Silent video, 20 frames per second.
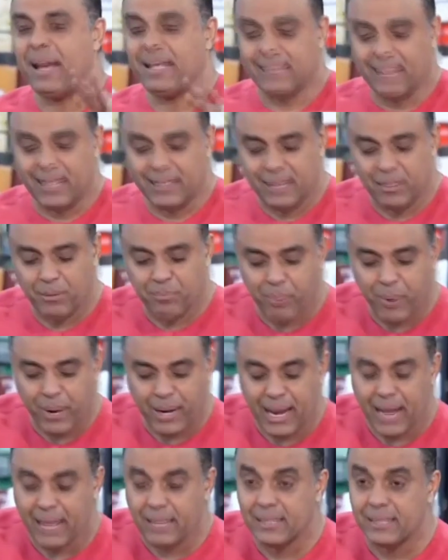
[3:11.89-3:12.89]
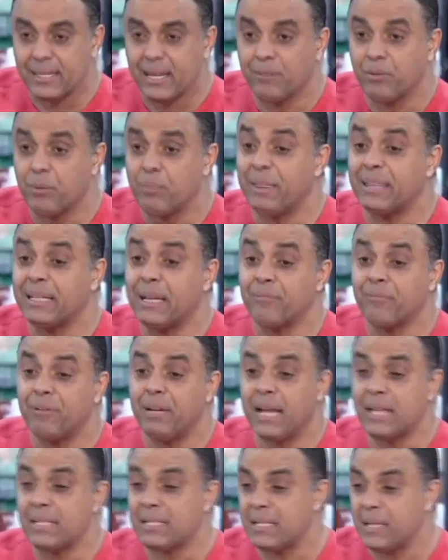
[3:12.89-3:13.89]
I started praying at 7, but I
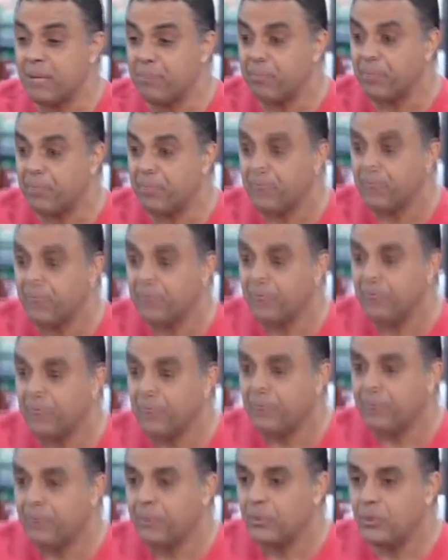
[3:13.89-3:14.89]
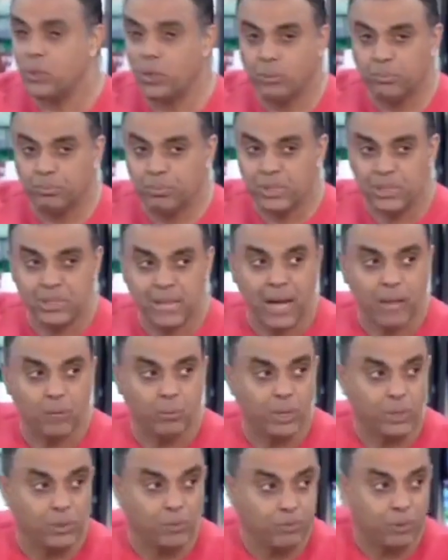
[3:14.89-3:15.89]
fell asleep. Don't be sad
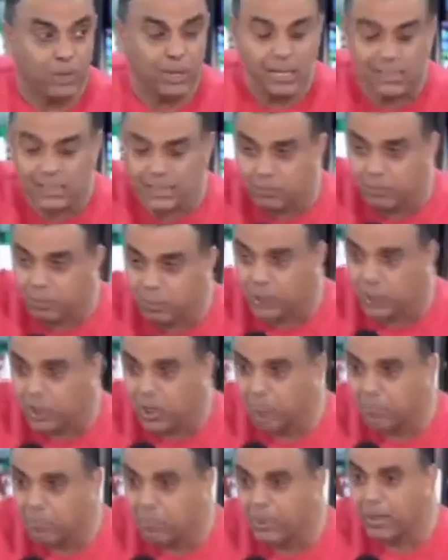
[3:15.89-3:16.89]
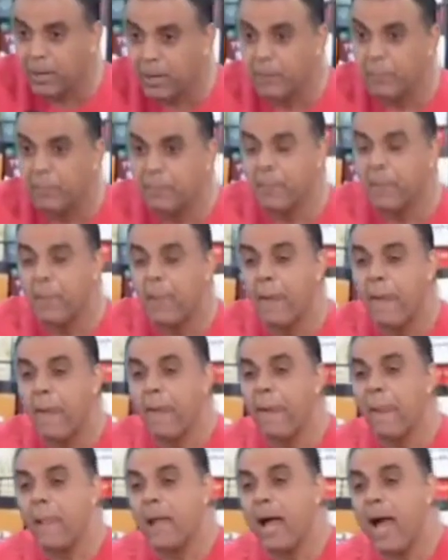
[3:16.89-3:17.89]
when you fall asleep when you are praying.
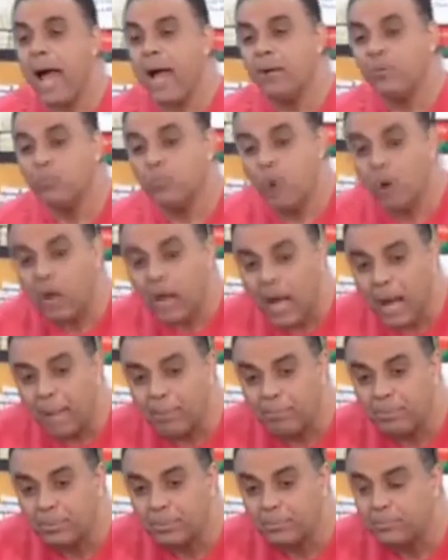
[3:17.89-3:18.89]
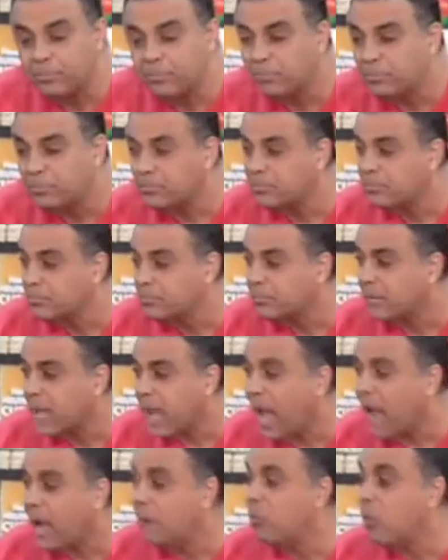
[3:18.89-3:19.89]
I woke
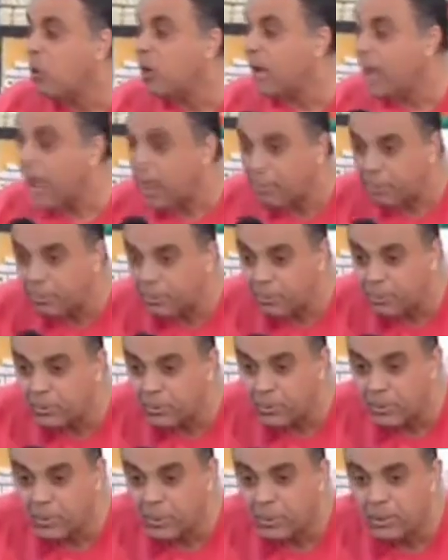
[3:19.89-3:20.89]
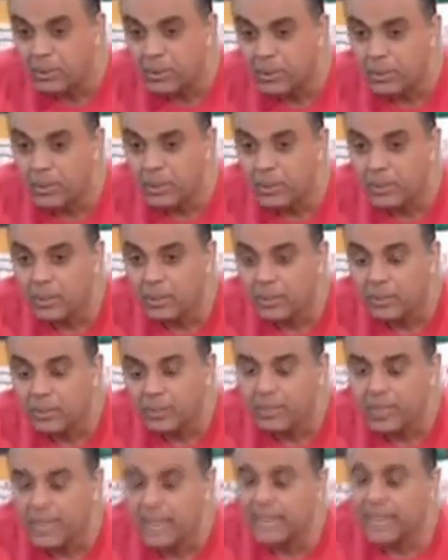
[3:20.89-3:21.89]
up.
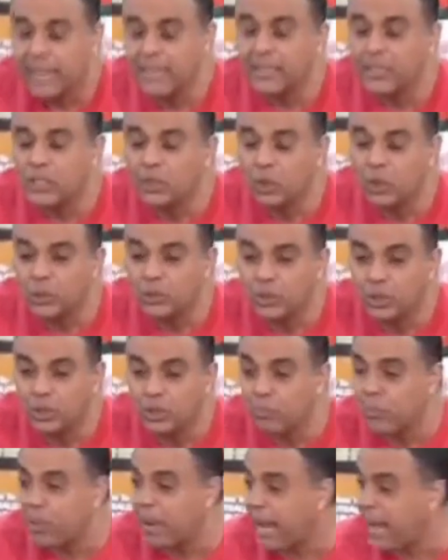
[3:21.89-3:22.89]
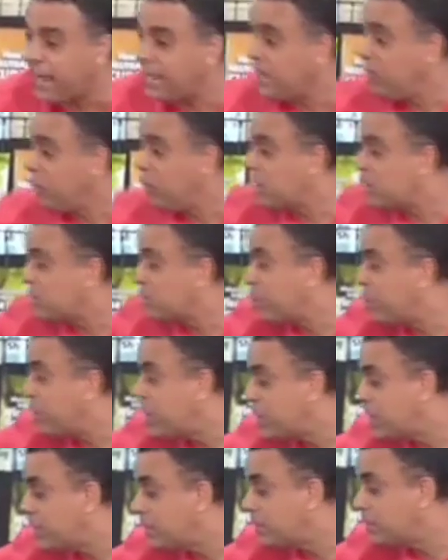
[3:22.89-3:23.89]
And I just continued praying. And he was
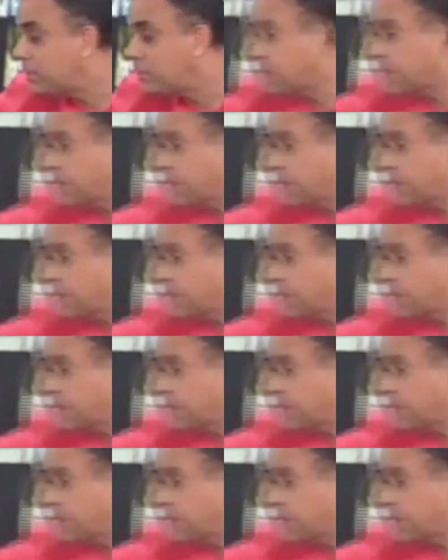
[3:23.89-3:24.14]
preaching.